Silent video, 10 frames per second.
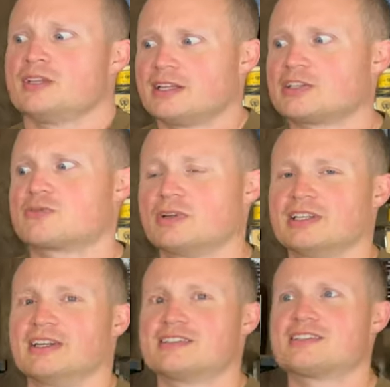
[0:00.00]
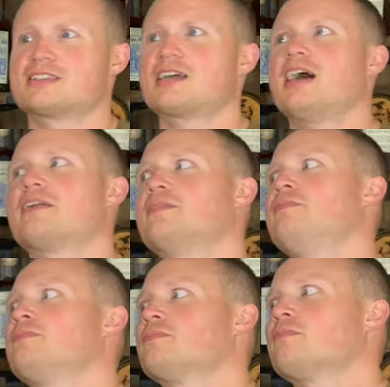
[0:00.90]
That's really nice. It's got
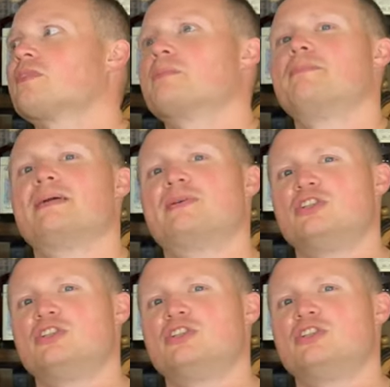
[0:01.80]
maybe